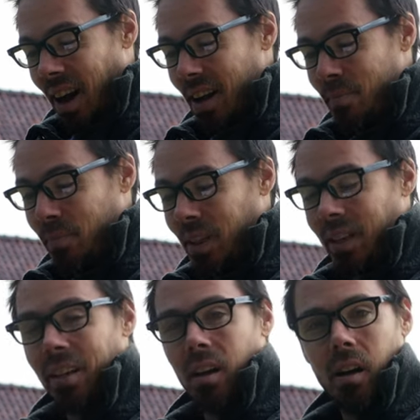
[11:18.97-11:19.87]

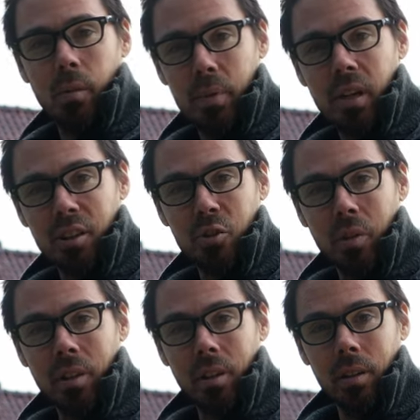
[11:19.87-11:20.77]
I'll be honest
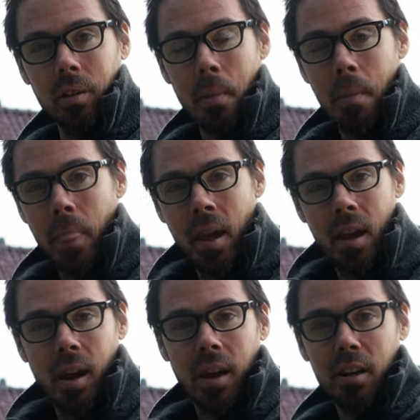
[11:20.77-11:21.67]
with you.
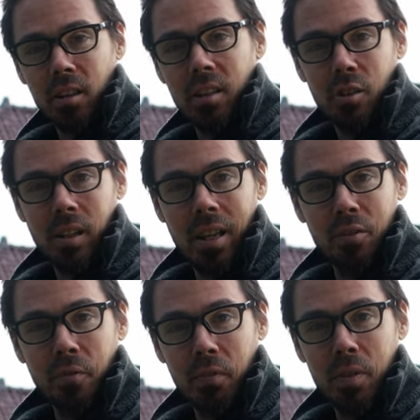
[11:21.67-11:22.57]
I got this
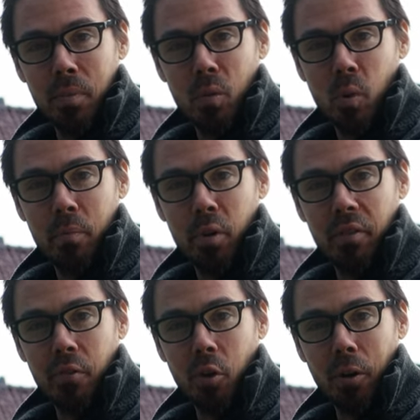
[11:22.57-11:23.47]
lens, 50mm
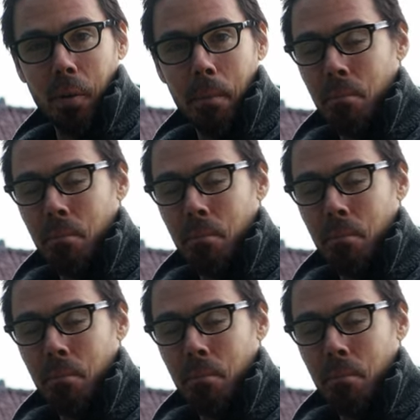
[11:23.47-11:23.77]
1.4.